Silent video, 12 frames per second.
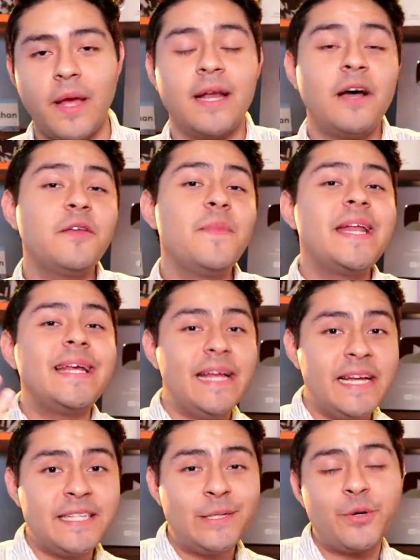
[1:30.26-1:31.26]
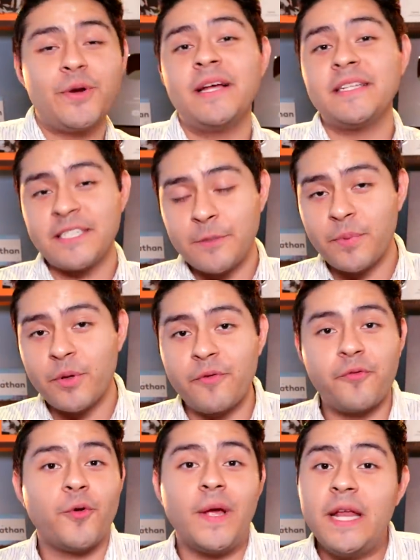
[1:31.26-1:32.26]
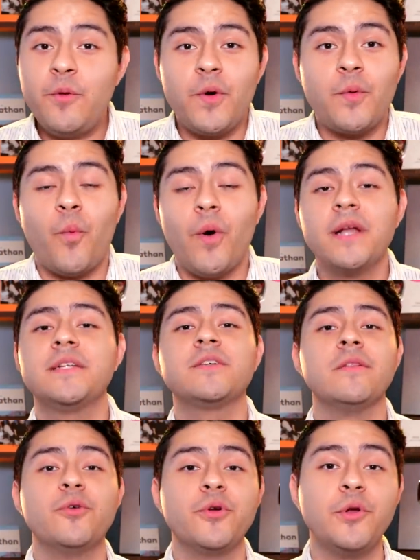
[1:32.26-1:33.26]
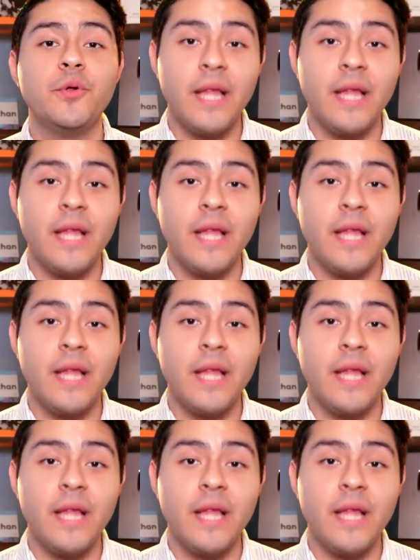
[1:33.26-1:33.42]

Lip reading: And now they made it easier and simpler for anyone wanting to learn a new